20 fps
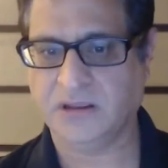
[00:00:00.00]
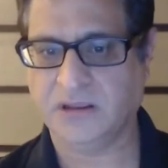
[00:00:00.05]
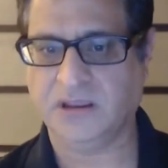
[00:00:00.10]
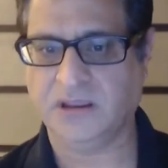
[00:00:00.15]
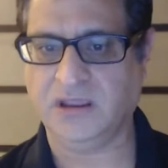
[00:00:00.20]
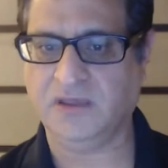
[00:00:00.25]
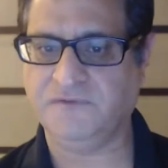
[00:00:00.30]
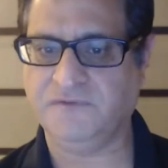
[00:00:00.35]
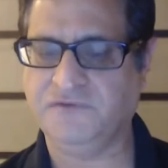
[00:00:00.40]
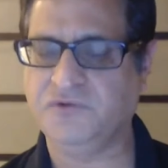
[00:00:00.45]

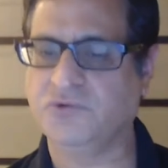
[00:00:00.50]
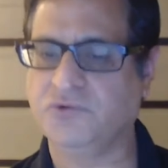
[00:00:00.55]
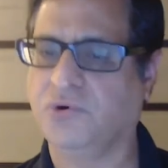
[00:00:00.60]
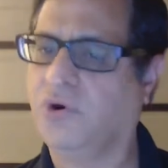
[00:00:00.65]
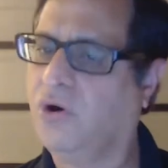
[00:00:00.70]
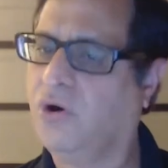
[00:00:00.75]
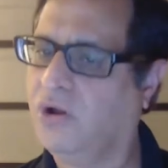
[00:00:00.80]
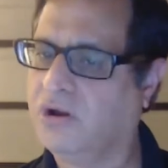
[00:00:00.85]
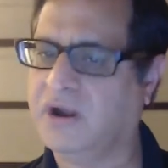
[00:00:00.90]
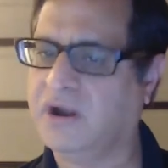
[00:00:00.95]
If you
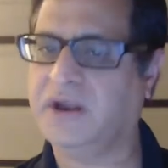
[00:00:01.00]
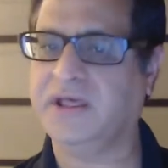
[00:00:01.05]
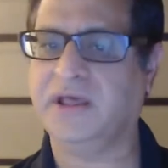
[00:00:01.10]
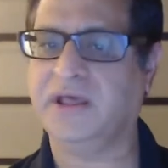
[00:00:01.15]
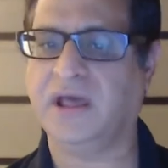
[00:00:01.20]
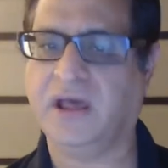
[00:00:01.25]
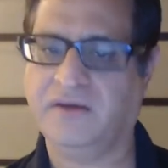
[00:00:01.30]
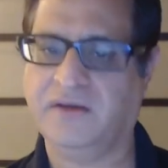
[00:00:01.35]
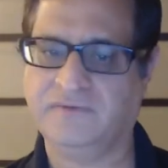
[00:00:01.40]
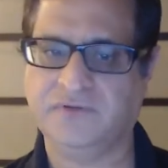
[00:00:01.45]
already
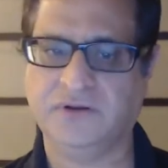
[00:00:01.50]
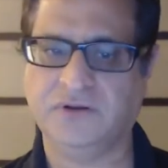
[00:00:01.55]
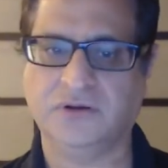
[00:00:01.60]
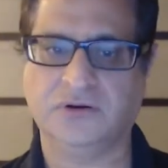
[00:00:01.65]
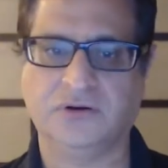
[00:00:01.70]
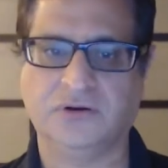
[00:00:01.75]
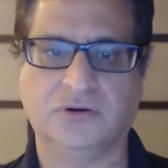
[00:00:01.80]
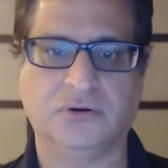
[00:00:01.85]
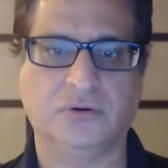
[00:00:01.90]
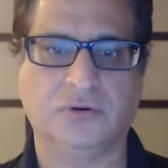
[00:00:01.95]
have
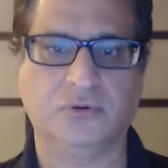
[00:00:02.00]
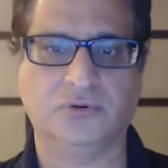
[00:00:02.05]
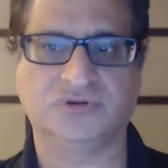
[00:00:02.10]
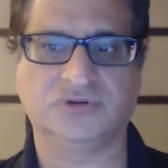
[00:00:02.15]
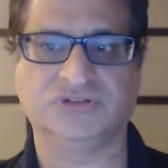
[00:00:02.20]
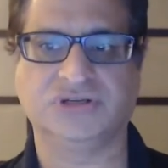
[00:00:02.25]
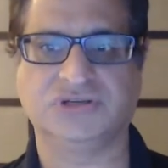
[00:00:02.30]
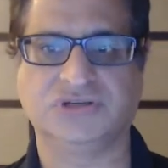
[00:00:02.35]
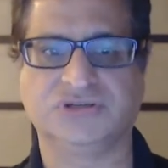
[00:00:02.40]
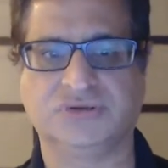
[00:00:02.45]
your
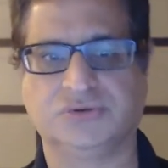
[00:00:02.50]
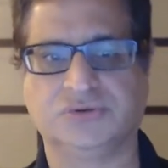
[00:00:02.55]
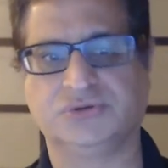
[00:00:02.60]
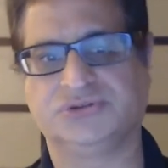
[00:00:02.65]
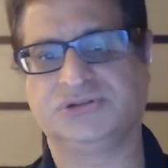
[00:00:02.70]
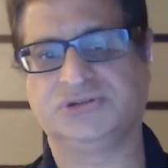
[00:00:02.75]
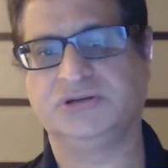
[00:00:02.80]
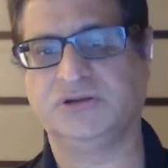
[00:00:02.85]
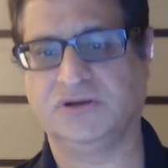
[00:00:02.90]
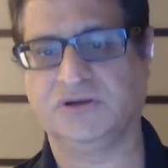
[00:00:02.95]
courses
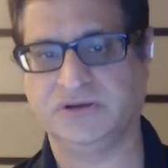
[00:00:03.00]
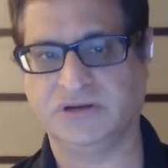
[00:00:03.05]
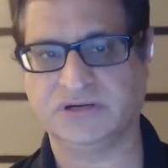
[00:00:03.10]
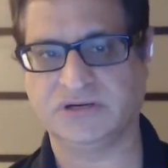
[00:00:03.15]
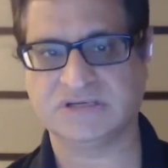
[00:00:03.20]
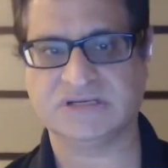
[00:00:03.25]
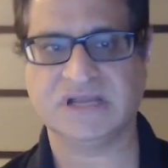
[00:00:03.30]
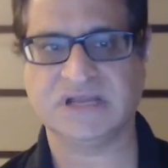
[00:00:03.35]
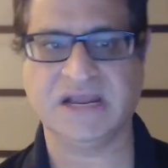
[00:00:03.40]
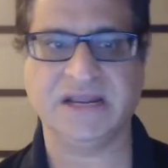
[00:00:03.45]
hosted on your
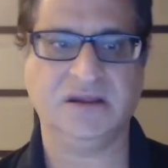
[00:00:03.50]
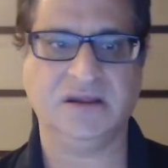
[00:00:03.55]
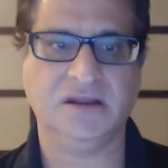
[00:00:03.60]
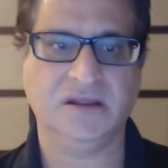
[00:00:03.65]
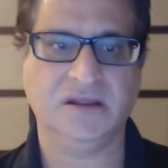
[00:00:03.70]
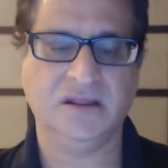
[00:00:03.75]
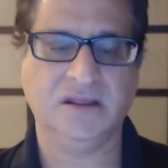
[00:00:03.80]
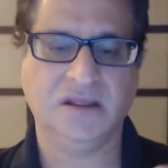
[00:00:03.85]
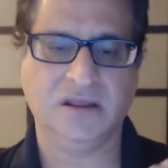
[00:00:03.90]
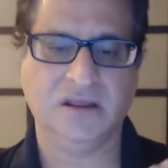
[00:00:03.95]
site,
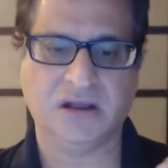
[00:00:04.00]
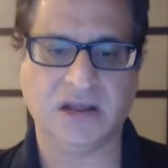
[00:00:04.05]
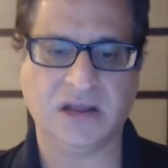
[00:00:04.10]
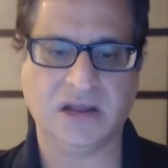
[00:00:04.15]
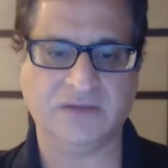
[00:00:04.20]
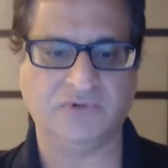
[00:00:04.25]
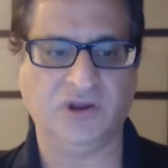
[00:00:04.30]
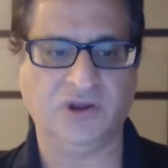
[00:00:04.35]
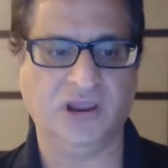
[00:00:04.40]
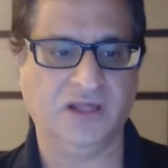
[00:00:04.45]
I
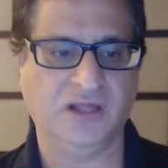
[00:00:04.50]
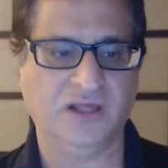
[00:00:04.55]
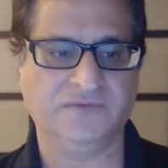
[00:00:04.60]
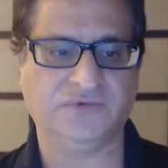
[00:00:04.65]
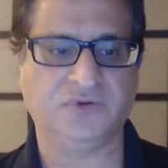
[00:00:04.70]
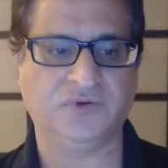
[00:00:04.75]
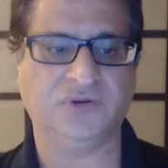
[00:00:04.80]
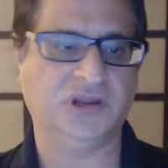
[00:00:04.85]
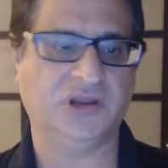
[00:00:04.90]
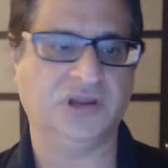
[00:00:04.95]
would love to
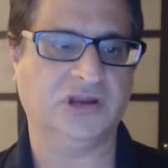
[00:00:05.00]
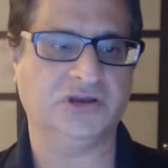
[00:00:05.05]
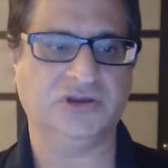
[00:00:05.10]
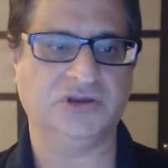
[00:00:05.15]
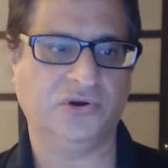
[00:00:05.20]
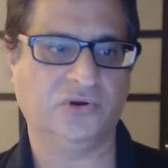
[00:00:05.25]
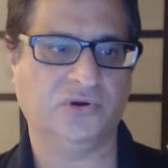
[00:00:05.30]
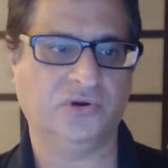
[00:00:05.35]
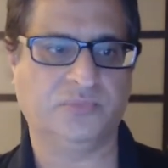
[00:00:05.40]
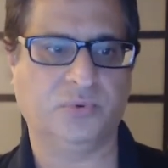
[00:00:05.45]
hear
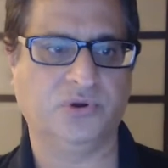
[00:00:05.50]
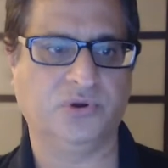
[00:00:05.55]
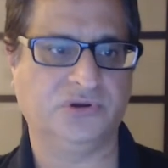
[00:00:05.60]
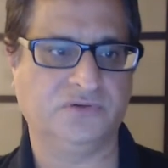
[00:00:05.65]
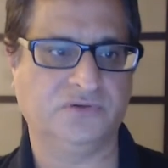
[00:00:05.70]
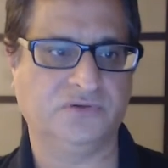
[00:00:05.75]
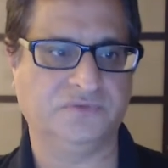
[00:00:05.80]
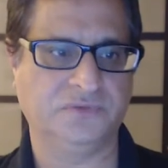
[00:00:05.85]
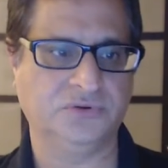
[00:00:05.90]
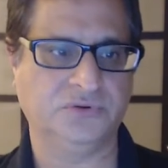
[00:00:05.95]
your point
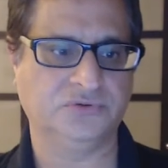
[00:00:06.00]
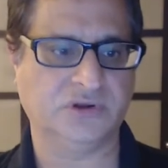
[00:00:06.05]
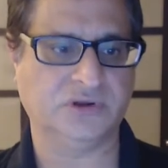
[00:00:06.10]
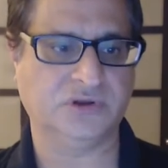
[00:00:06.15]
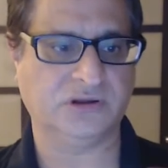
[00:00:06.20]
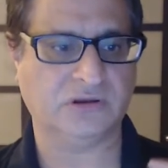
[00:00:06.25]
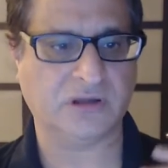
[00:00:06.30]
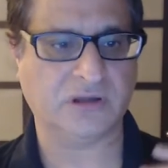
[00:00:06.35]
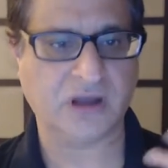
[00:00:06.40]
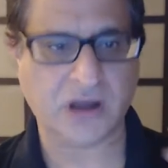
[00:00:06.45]
of view on
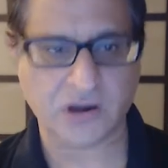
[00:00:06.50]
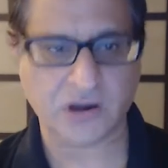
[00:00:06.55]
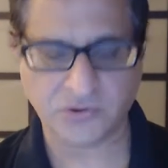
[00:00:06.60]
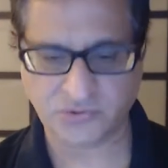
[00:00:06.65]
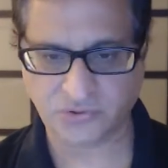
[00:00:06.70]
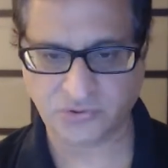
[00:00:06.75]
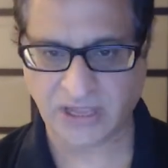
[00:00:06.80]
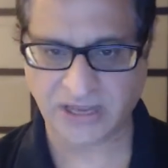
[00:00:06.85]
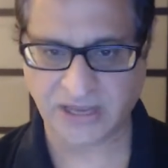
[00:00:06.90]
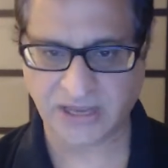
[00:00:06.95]
how you
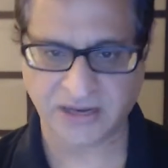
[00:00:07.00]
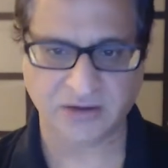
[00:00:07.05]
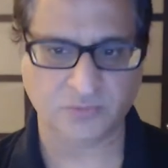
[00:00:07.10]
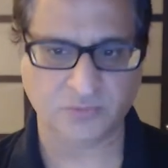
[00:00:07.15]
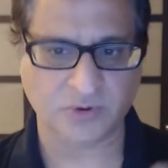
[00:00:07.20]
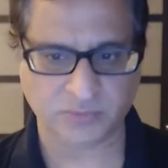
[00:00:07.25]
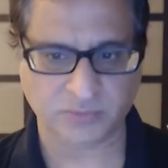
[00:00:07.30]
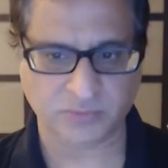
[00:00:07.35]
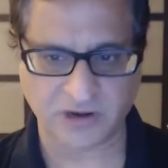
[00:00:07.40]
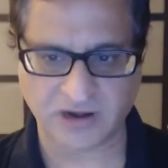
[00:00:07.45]
like it,
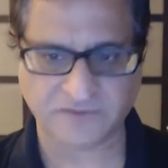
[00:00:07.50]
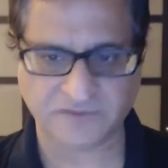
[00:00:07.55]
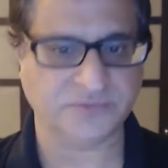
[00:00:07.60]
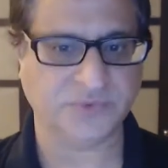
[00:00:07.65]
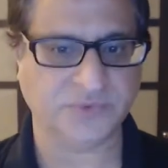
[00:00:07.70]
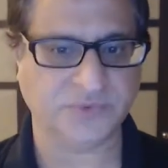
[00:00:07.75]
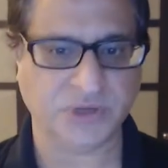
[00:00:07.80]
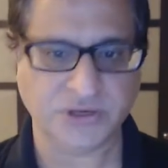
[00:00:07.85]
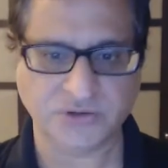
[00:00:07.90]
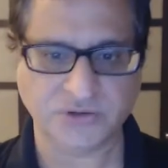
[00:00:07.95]
what platform
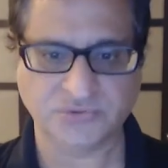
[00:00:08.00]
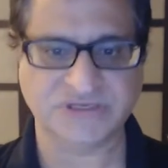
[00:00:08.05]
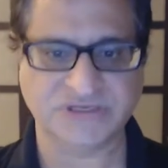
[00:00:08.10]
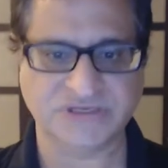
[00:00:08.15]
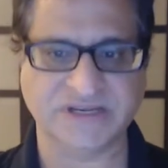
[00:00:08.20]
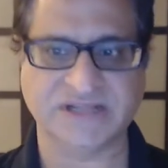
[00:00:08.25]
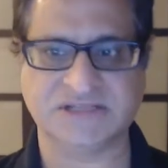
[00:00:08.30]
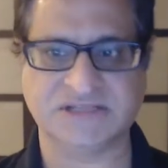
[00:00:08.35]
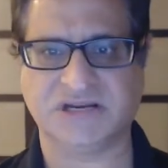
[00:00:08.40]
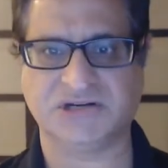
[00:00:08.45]
you're using,
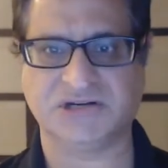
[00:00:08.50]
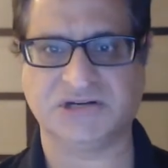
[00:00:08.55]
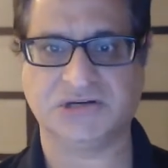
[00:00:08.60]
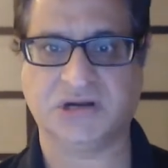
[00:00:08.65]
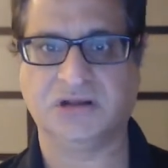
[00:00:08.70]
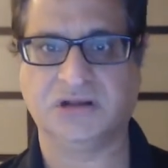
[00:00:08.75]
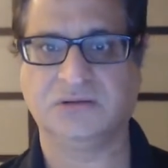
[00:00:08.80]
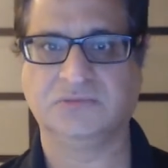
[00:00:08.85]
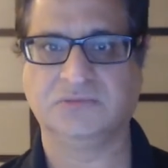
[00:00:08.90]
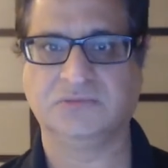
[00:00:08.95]
etc.
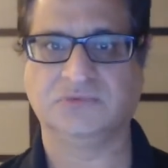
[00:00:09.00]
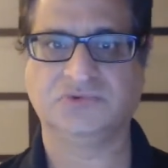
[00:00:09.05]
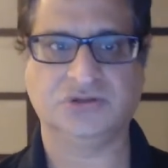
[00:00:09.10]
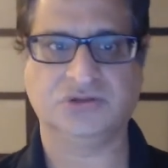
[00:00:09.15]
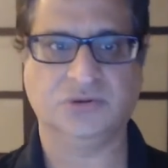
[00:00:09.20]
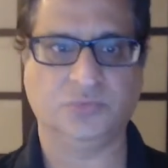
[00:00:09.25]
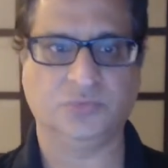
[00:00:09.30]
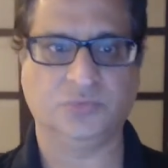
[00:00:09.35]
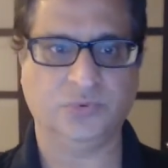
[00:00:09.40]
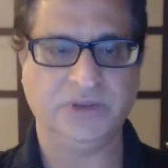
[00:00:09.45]
So
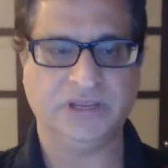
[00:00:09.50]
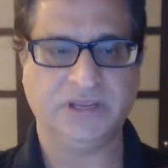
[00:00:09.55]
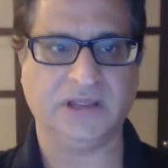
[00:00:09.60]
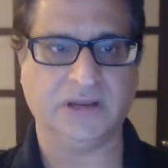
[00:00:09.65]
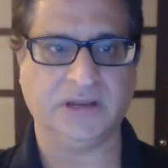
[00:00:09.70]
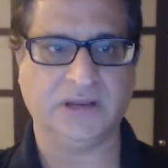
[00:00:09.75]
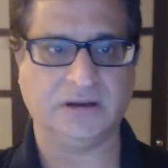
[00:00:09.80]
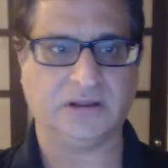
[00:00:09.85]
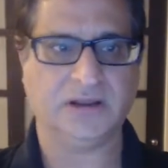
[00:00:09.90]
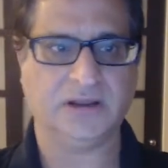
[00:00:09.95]
that we
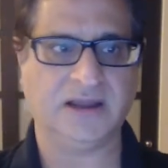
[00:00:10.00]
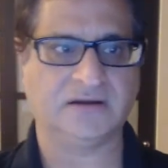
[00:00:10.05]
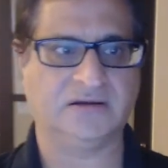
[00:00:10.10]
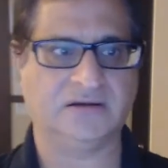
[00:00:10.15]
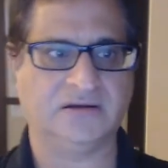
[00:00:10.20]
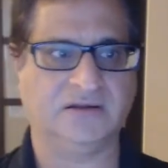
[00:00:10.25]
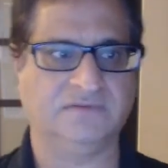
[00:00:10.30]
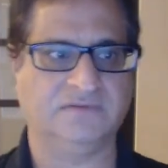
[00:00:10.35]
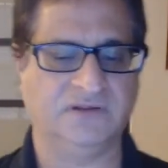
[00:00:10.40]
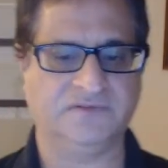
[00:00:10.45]
can
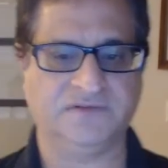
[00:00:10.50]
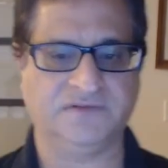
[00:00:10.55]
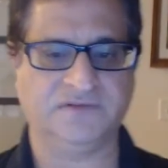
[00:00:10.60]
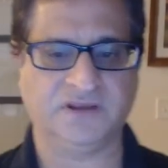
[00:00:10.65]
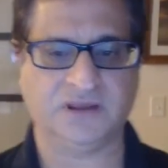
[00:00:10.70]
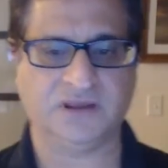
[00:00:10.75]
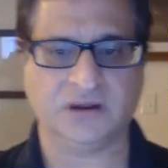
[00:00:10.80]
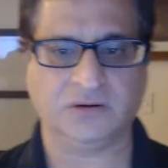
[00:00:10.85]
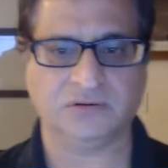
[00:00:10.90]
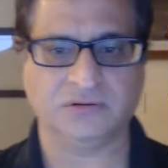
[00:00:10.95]
collectively
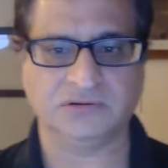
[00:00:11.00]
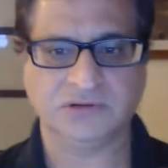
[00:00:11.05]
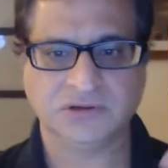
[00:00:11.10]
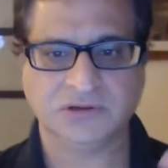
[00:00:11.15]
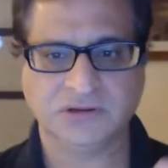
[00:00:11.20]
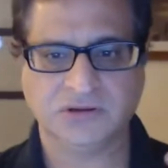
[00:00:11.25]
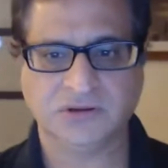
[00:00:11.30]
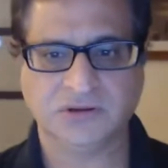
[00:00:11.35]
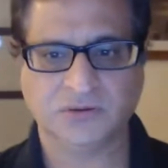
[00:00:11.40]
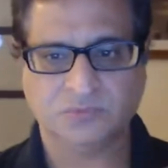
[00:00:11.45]
figure out
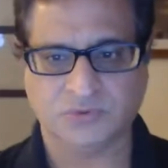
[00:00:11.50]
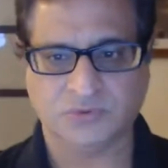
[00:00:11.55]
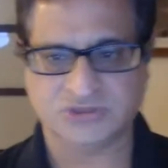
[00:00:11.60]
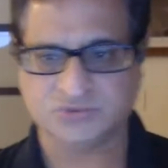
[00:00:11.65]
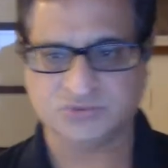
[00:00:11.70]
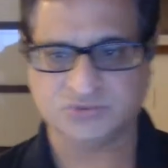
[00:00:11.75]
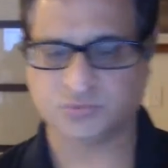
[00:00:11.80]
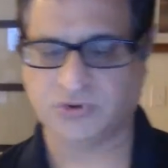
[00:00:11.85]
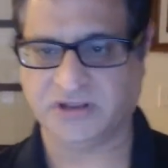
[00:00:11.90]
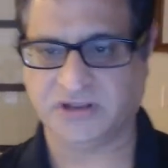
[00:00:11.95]

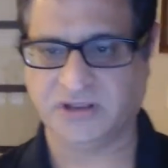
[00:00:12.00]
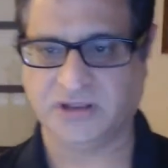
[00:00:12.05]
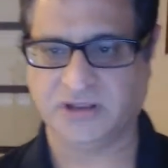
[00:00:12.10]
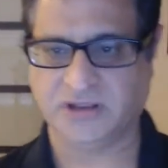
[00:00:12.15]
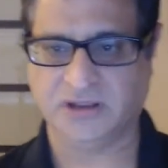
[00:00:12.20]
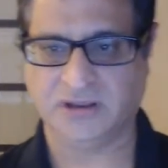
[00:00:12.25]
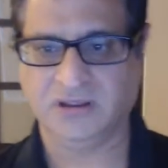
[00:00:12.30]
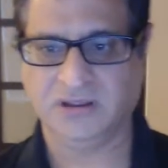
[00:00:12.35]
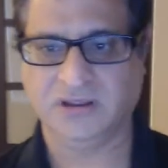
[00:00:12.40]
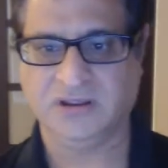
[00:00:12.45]
what's
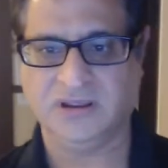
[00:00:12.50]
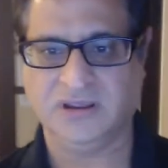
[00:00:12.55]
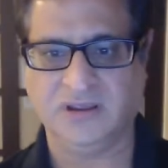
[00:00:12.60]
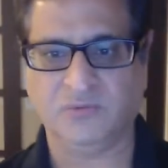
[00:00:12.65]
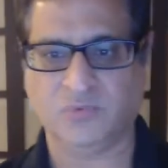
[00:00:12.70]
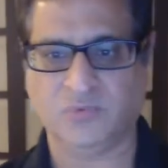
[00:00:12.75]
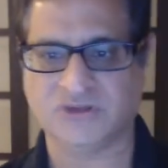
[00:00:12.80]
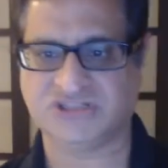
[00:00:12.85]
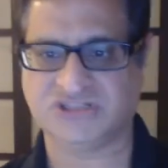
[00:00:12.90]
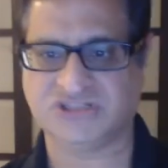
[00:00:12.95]
working
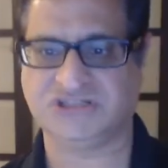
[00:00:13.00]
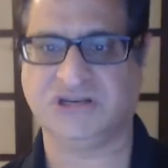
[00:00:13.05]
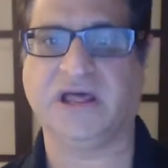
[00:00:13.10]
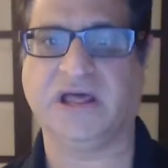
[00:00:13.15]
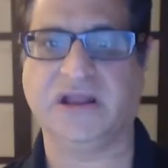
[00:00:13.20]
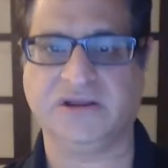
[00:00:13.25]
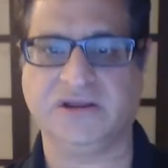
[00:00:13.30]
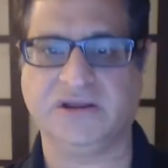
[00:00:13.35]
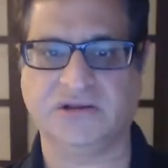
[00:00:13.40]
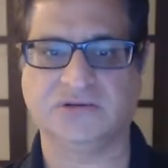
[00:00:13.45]
in what
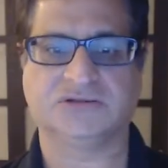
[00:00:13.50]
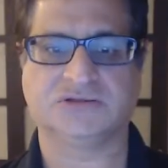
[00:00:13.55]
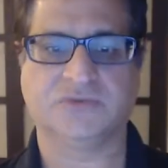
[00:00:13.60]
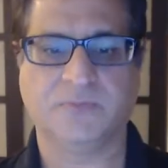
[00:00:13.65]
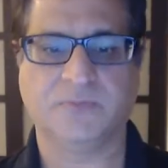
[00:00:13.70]
scenarios.